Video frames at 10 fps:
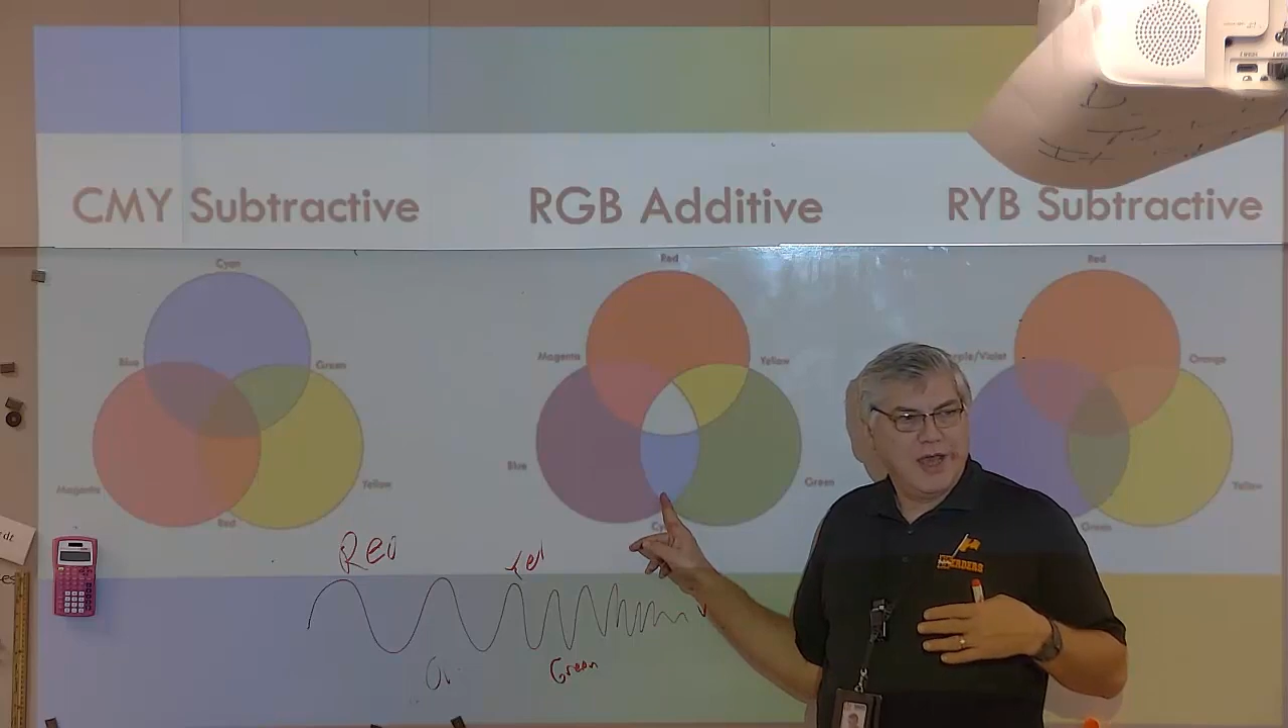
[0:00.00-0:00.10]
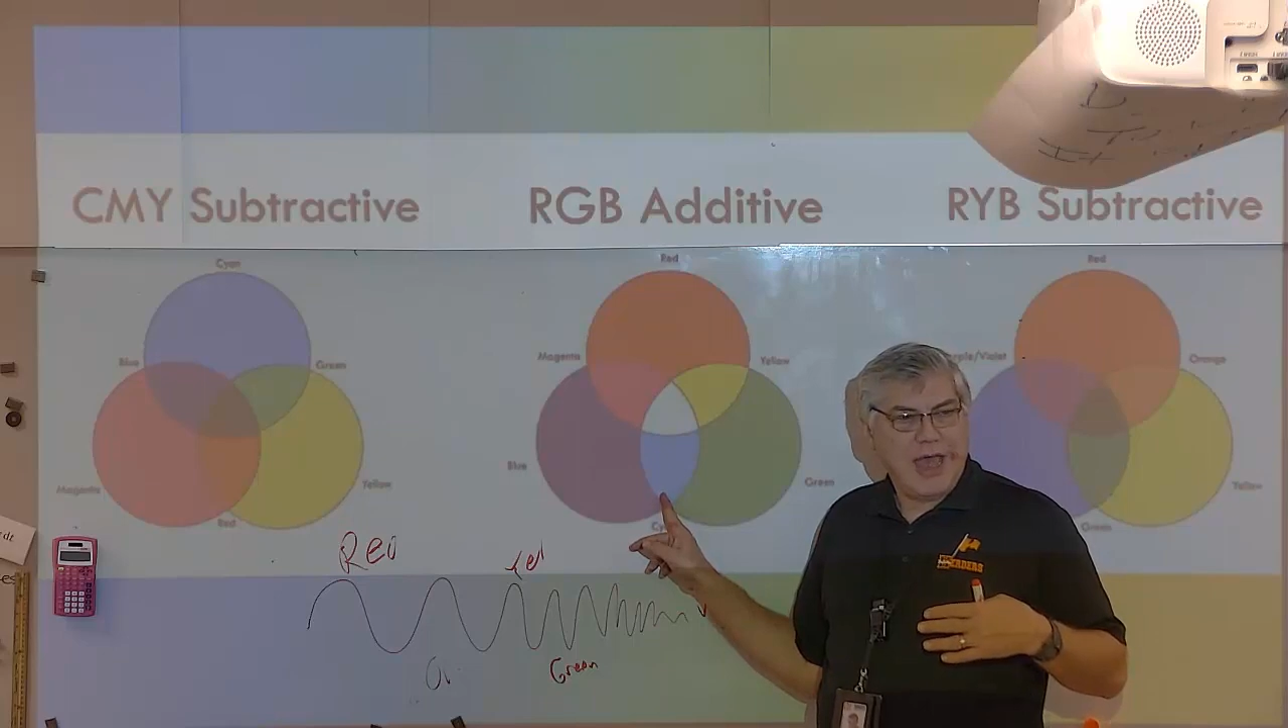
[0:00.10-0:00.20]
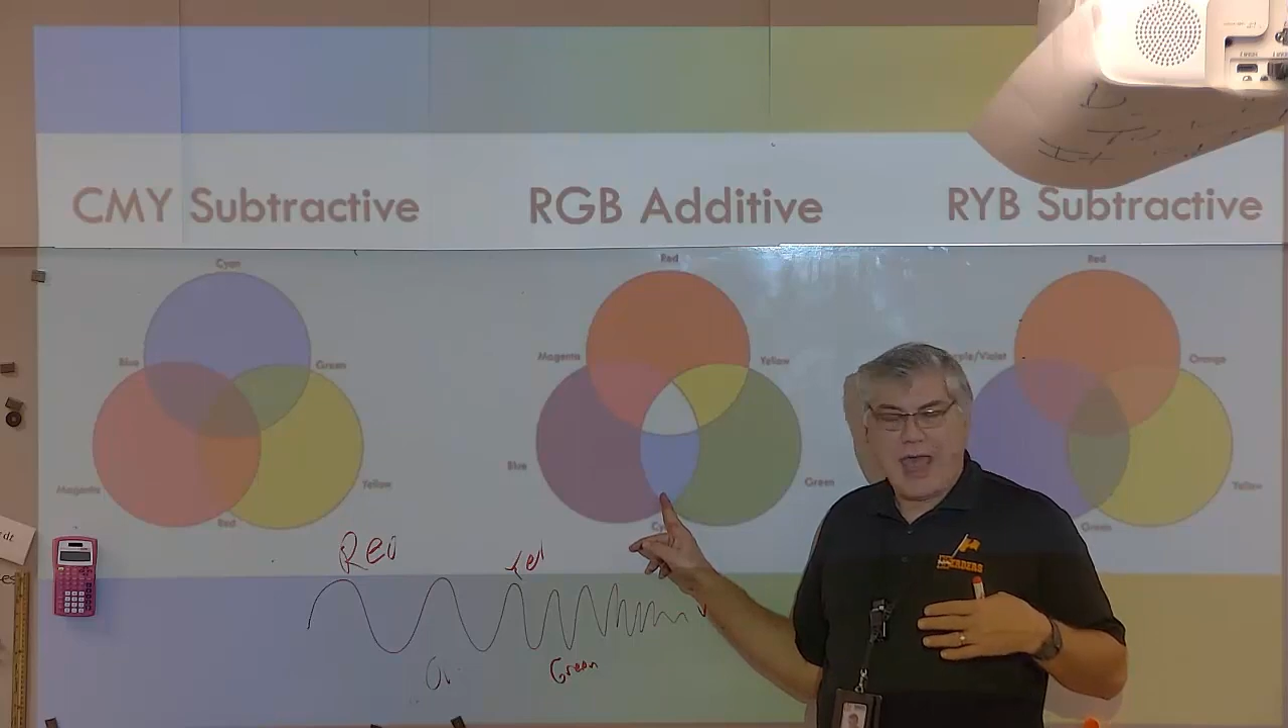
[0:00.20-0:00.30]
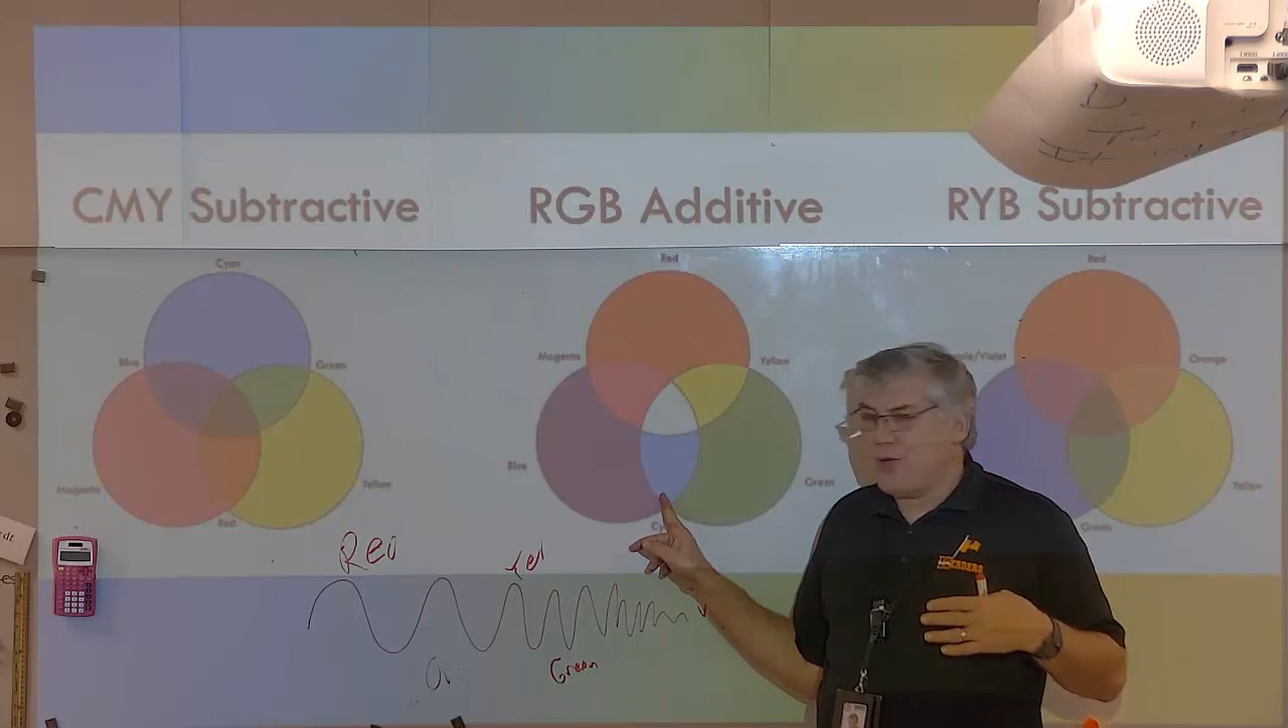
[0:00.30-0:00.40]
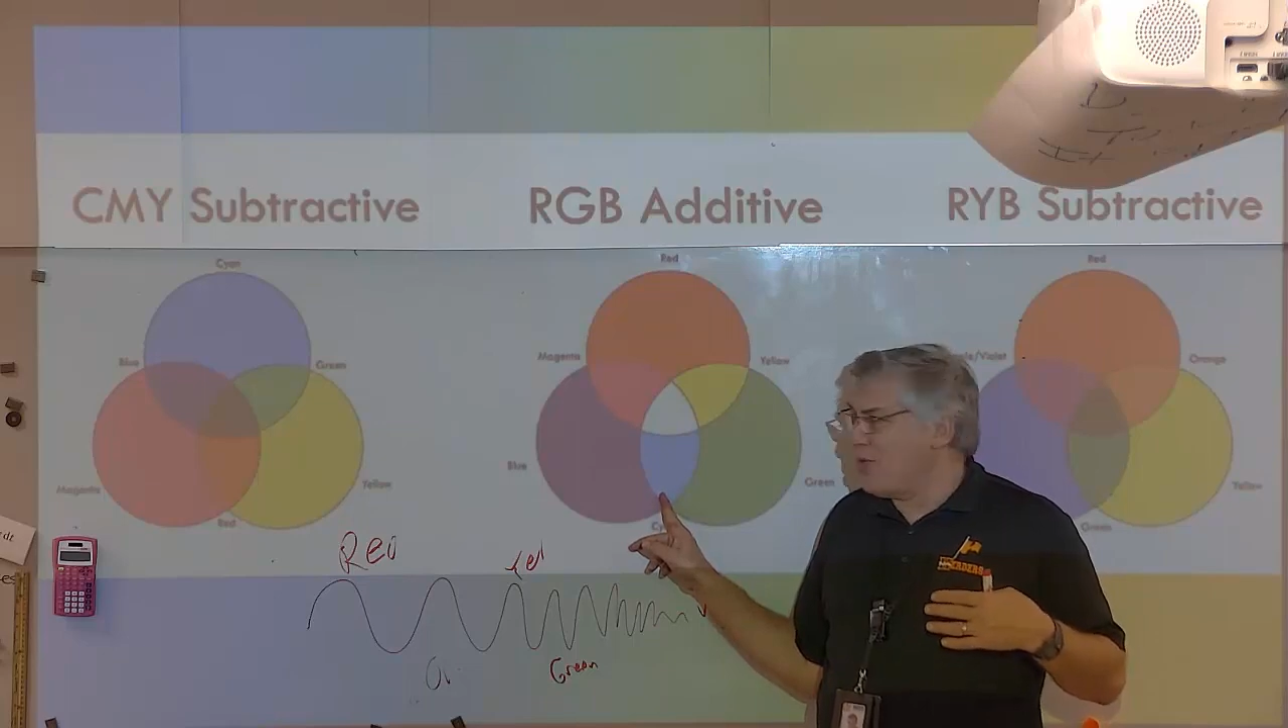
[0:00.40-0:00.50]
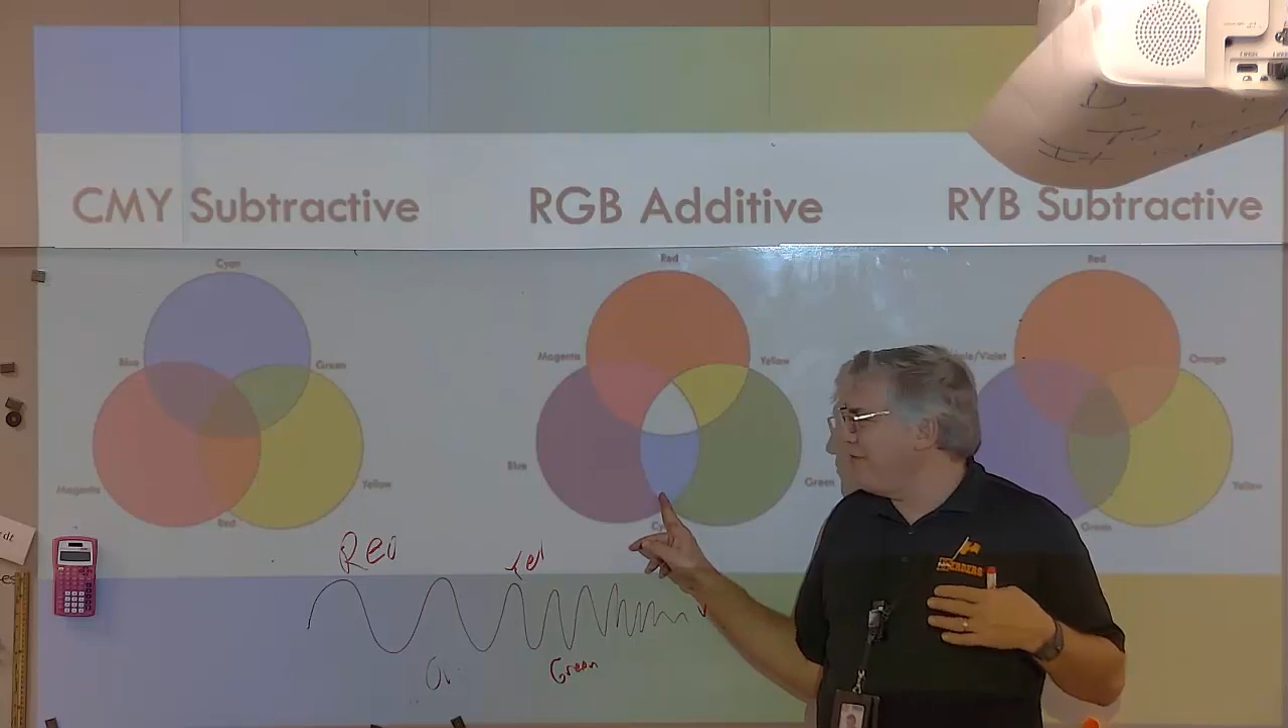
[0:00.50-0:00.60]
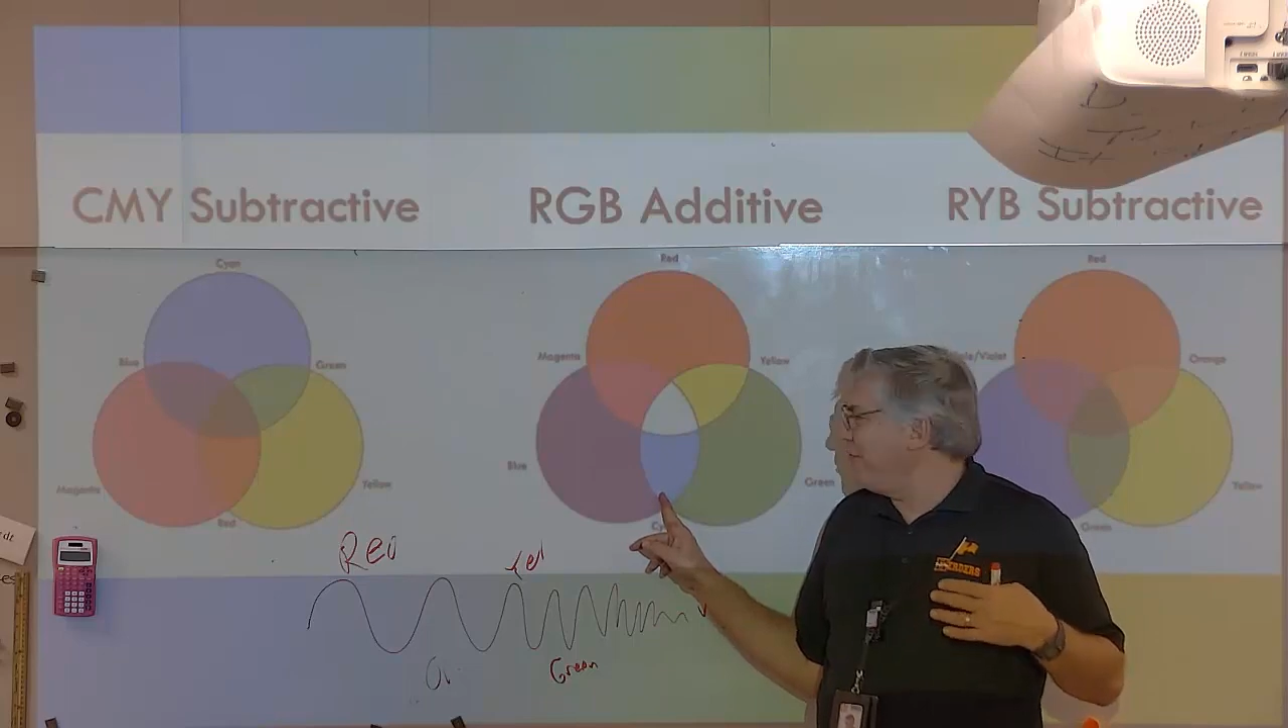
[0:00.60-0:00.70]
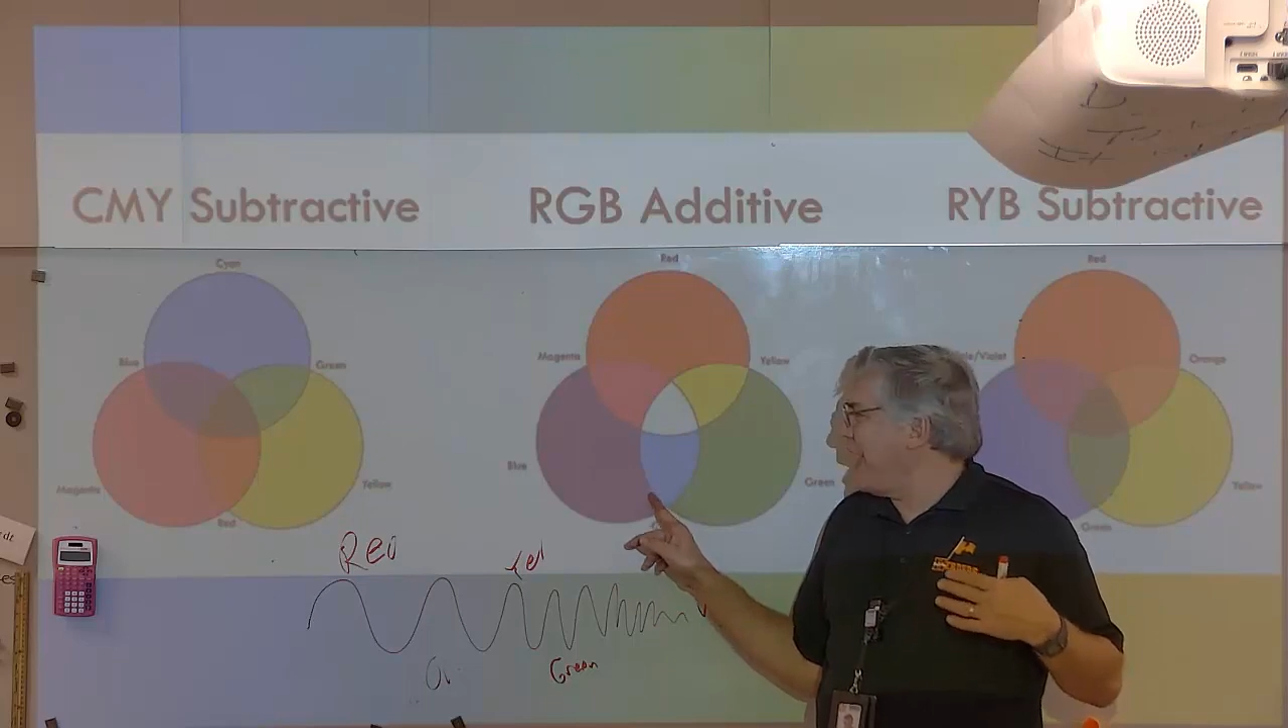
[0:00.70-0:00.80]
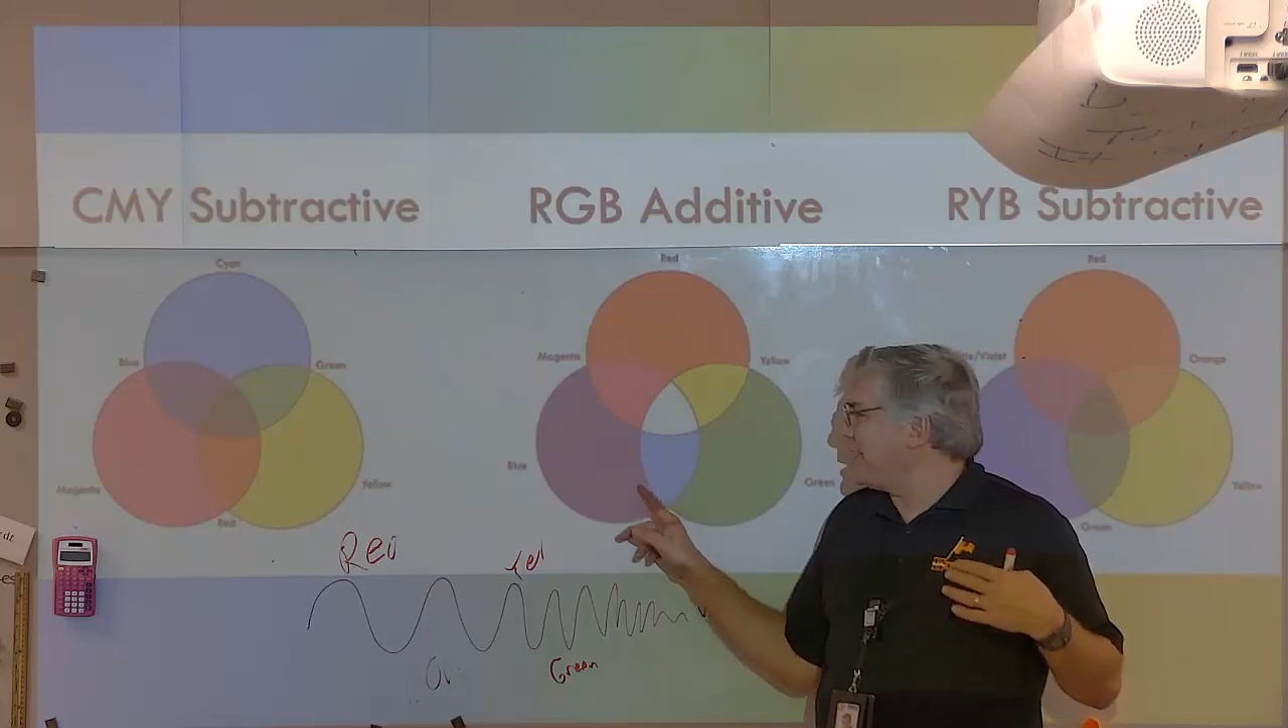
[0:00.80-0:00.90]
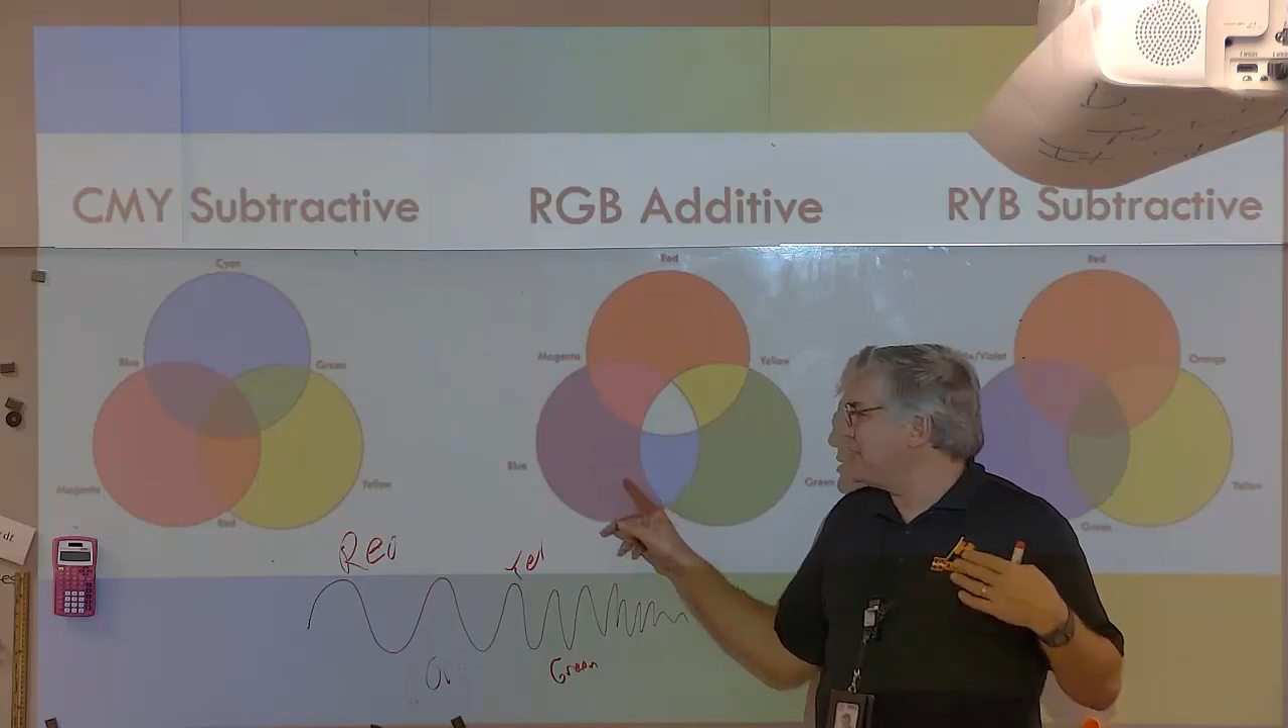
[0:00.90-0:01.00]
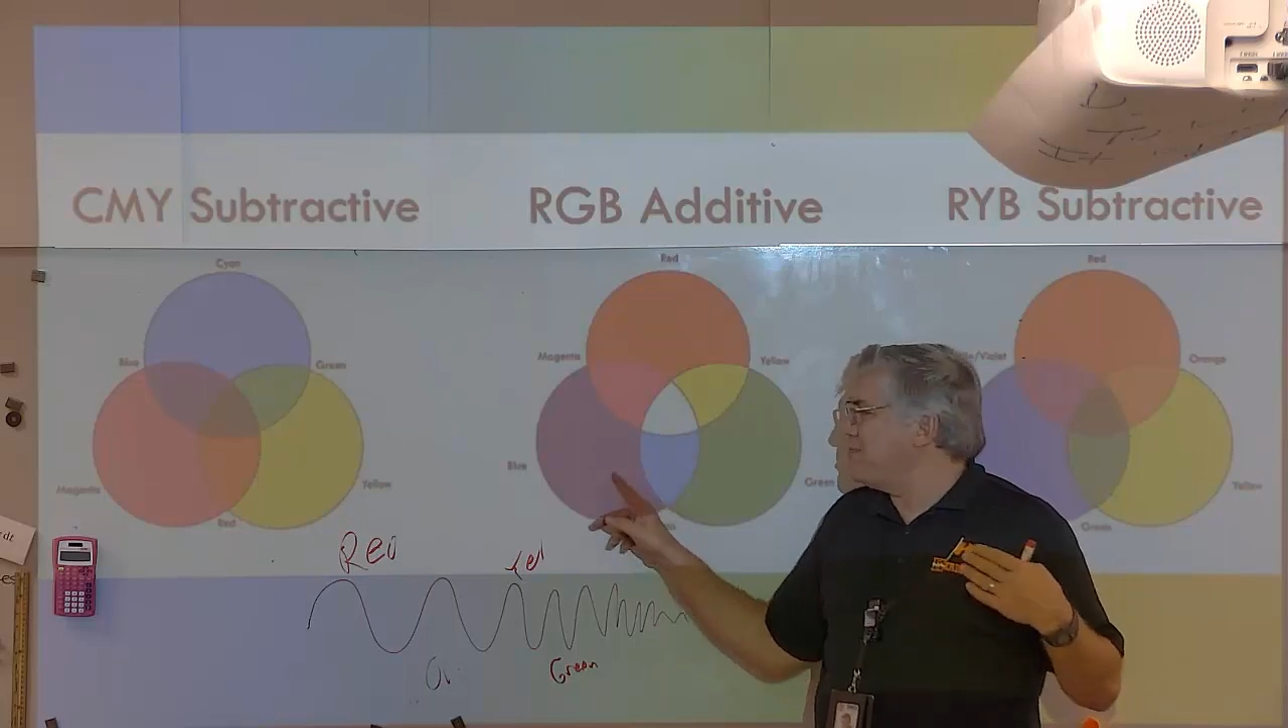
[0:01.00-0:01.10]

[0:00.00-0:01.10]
and reflects